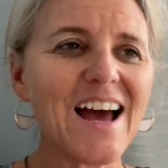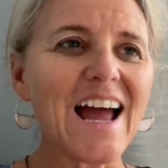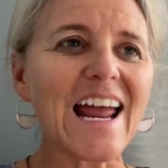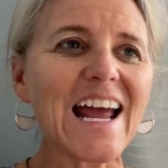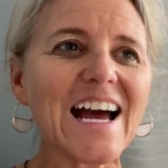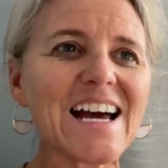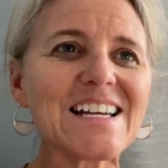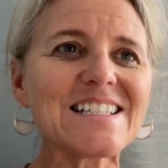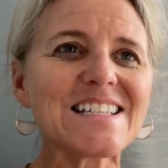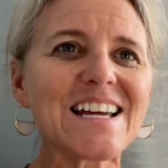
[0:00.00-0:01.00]

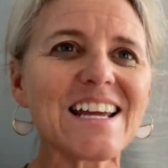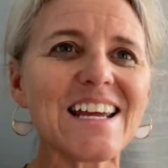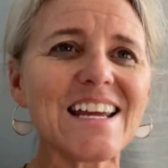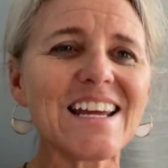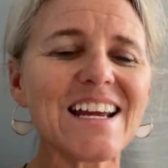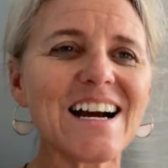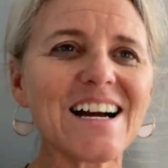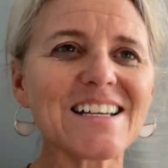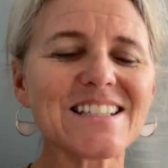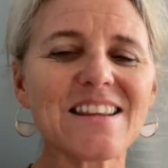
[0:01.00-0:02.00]
and he
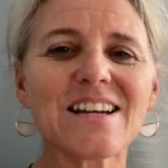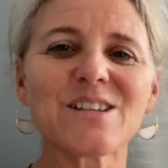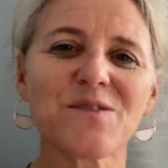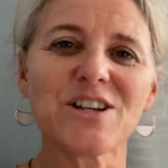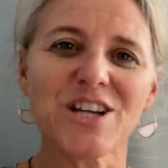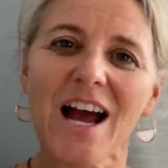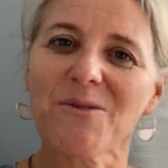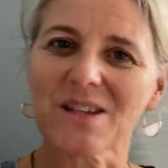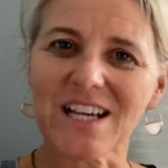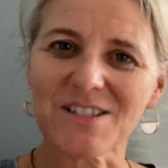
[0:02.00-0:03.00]
uh, said that his friend Jack
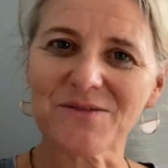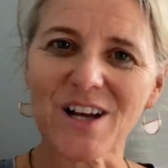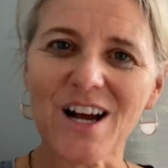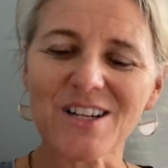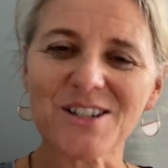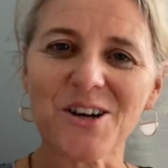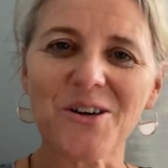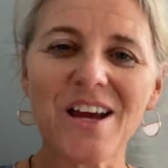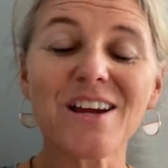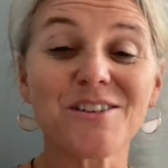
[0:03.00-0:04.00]
would like to vlog. So
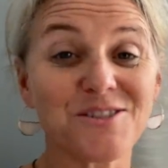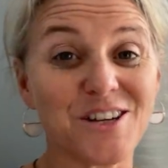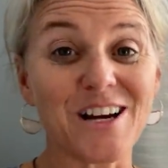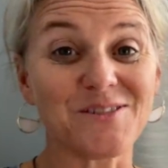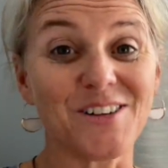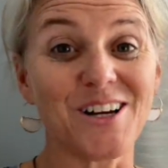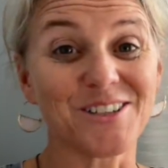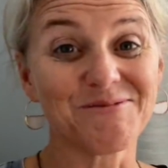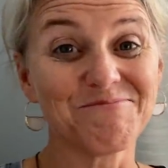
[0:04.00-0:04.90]
here's Jack's vlog.